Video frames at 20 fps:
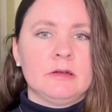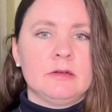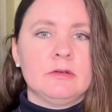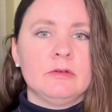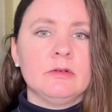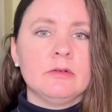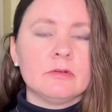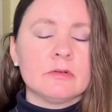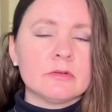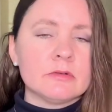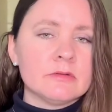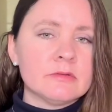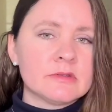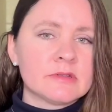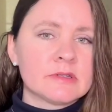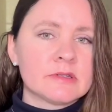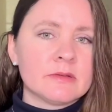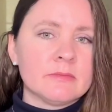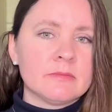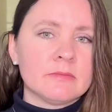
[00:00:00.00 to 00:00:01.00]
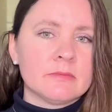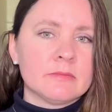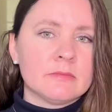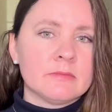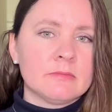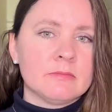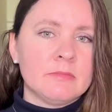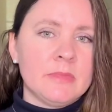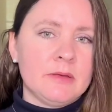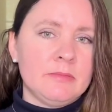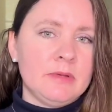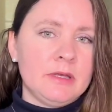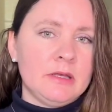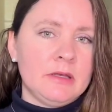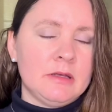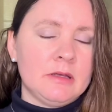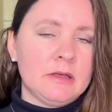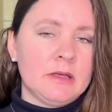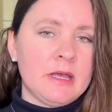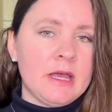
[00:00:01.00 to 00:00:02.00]
noodles,
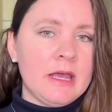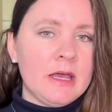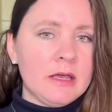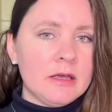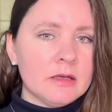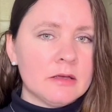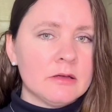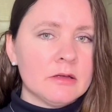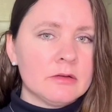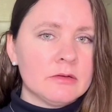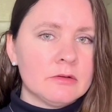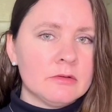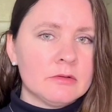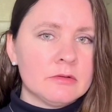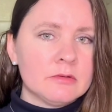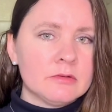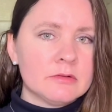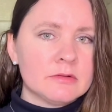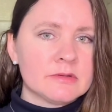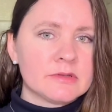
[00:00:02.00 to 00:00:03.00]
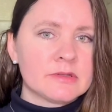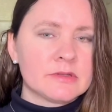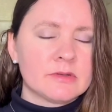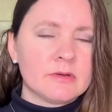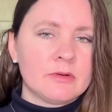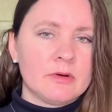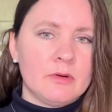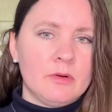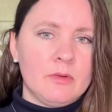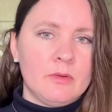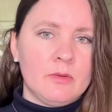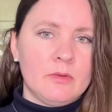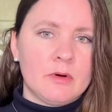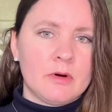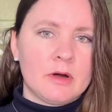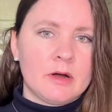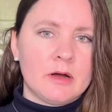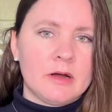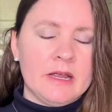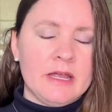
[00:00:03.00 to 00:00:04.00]
maybe egg noodles
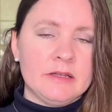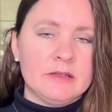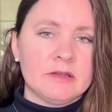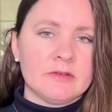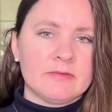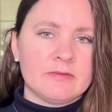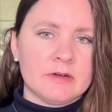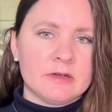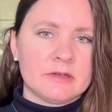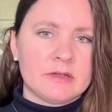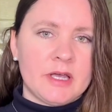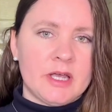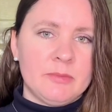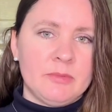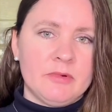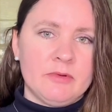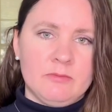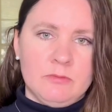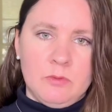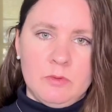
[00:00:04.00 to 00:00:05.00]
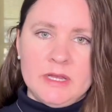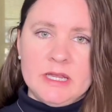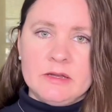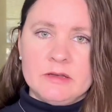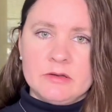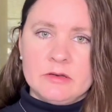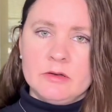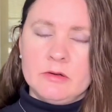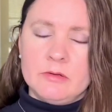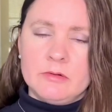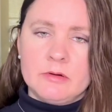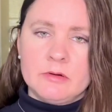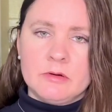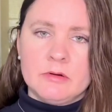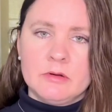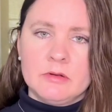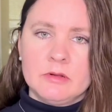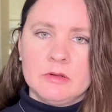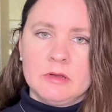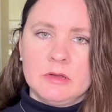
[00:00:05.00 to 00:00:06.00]
or a different type of wheat
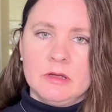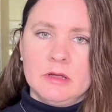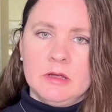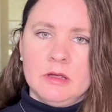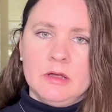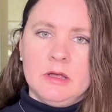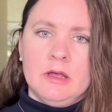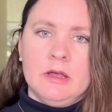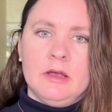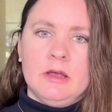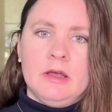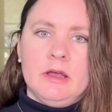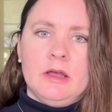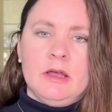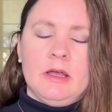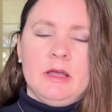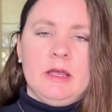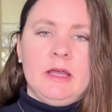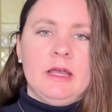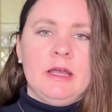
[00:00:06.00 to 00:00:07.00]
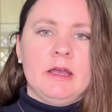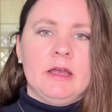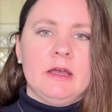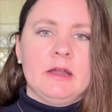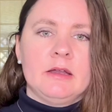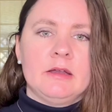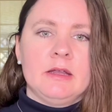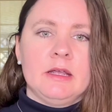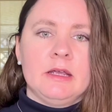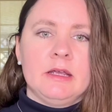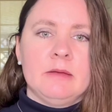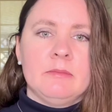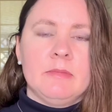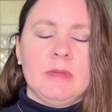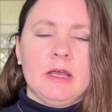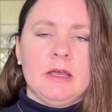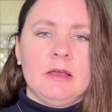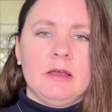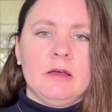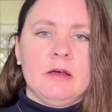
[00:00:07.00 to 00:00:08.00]
noodle. And it
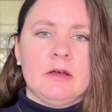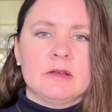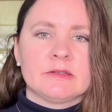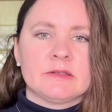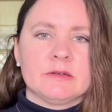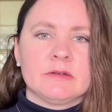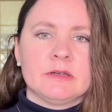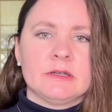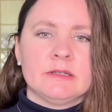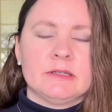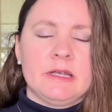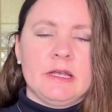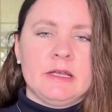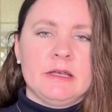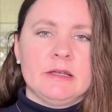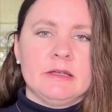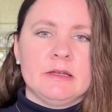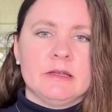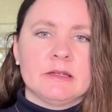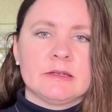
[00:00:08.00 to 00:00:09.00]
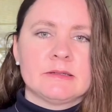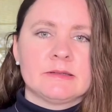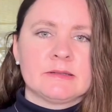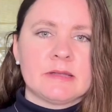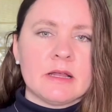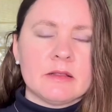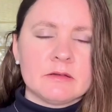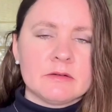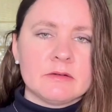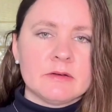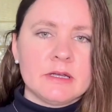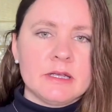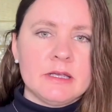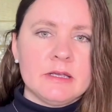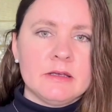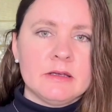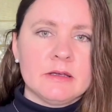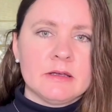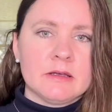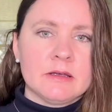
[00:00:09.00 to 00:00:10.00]
may also contain
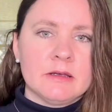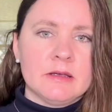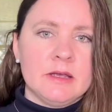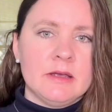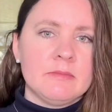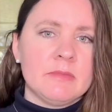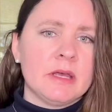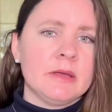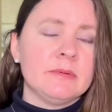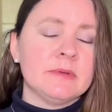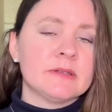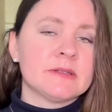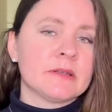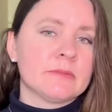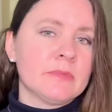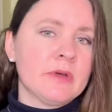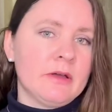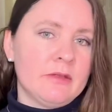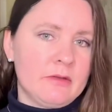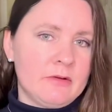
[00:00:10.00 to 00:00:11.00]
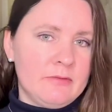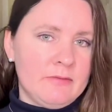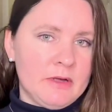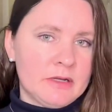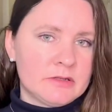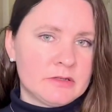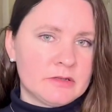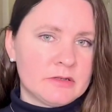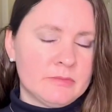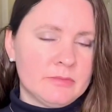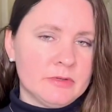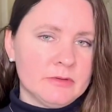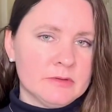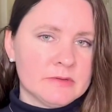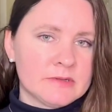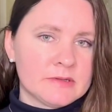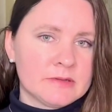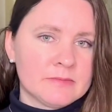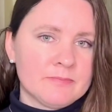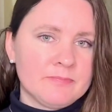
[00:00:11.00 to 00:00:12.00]
celery and maybe some other
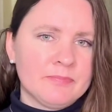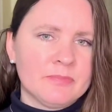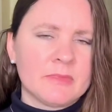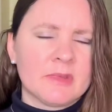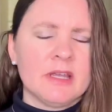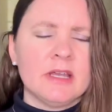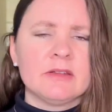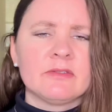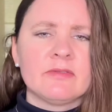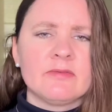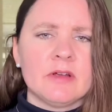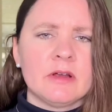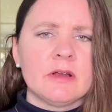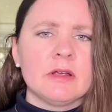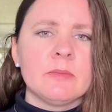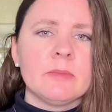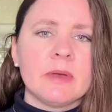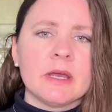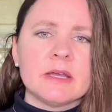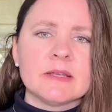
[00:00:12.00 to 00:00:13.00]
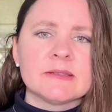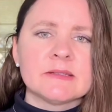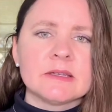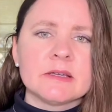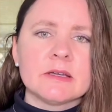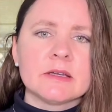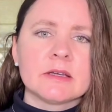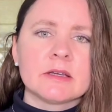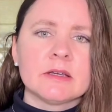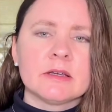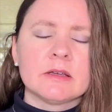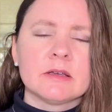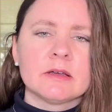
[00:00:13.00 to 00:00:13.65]
vegetables. It's very basic.